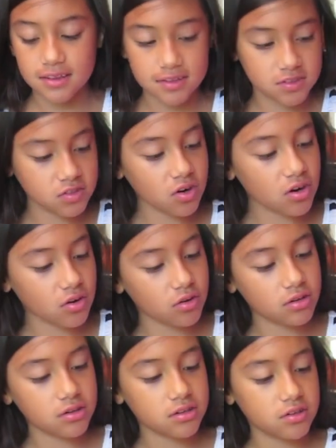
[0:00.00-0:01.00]
And the
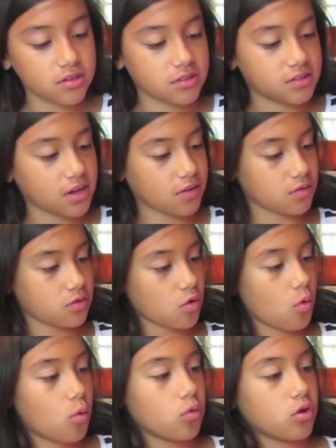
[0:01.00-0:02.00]
circle turns out to
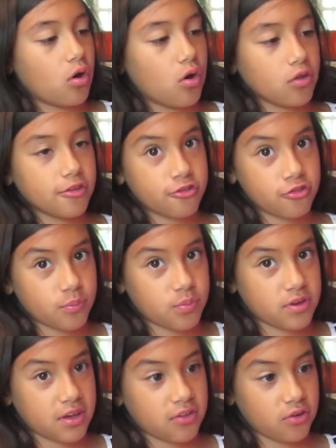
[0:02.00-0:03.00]
hold all the
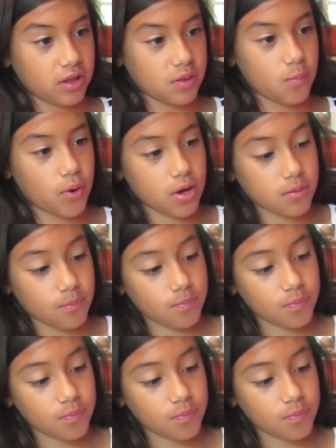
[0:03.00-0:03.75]
strips together at the bottom.